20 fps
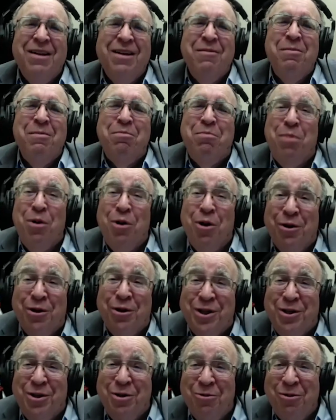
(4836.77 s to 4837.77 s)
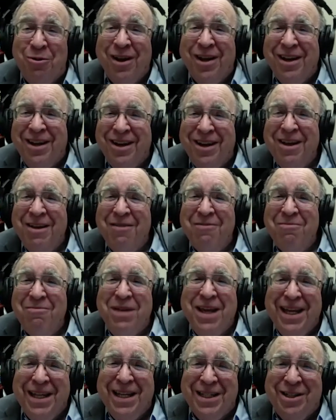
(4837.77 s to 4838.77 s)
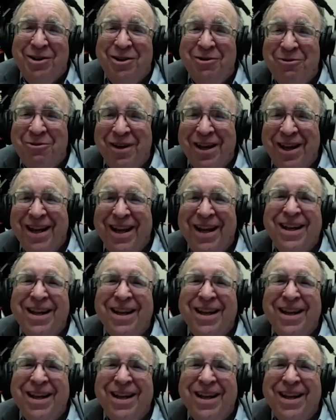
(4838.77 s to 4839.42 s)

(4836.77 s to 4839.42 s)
I mean, birds do it, bees do it.